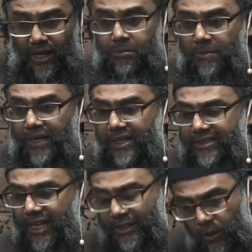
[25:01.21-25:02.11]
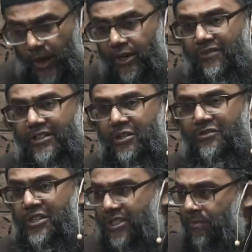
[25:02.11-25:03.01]
Abu Bakr radiallahu anhu quite often known
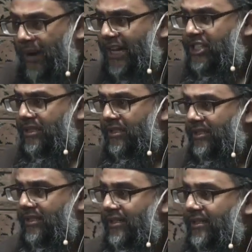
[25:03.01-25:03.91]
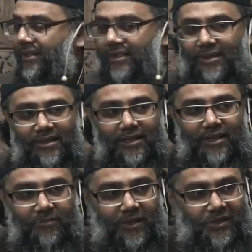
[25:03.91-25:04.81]
for his compassion.
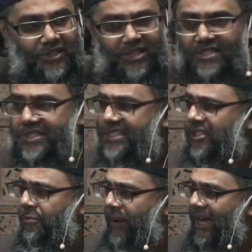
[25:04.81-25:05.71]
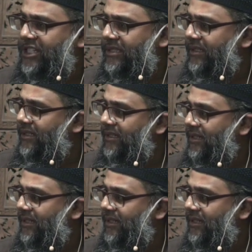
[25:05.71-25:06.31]
because justice and compassion.